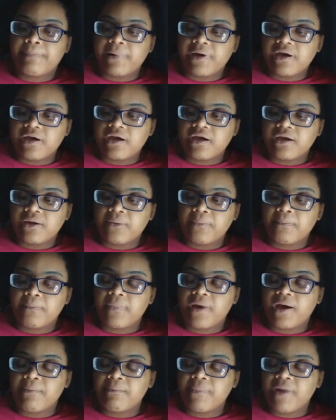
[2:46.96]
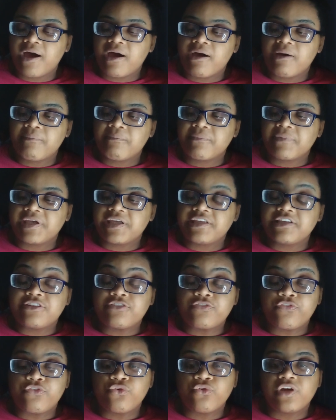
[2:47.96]
But my mom
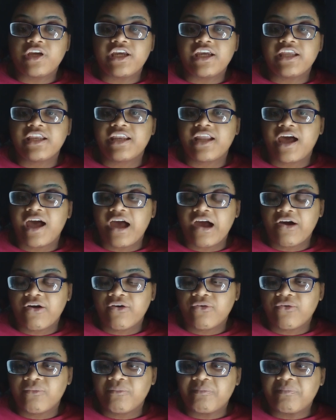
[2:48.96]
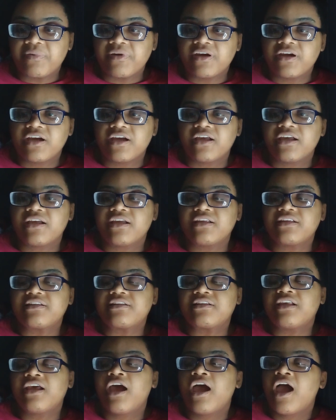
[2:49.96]
is freaking out
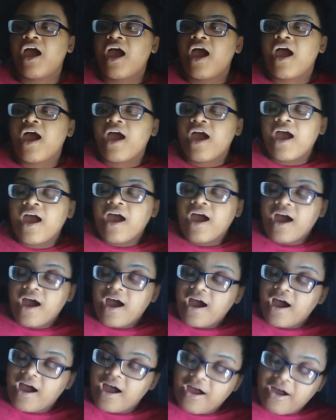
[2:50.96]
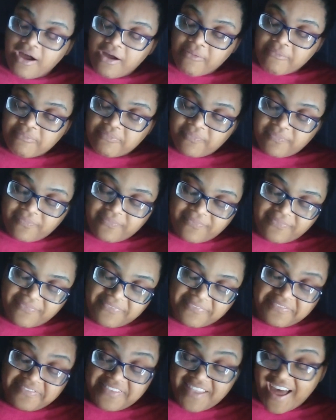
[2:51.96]
because I'm
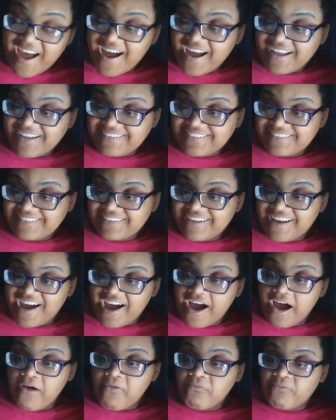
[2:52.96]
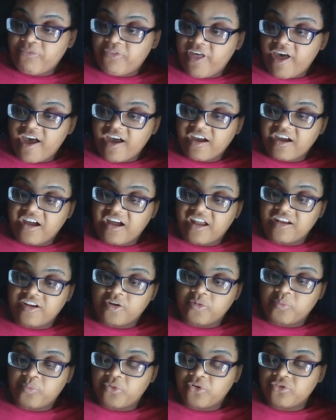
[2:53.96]
not. I'm that kind
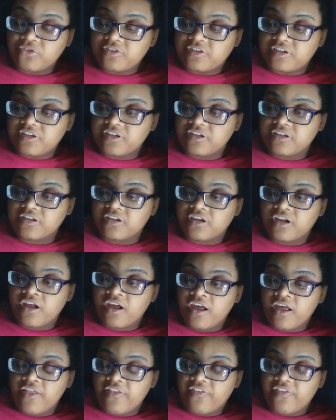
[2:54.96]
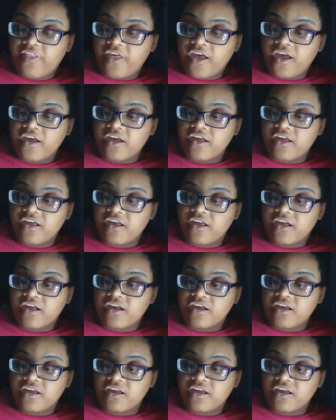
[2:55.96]
of person that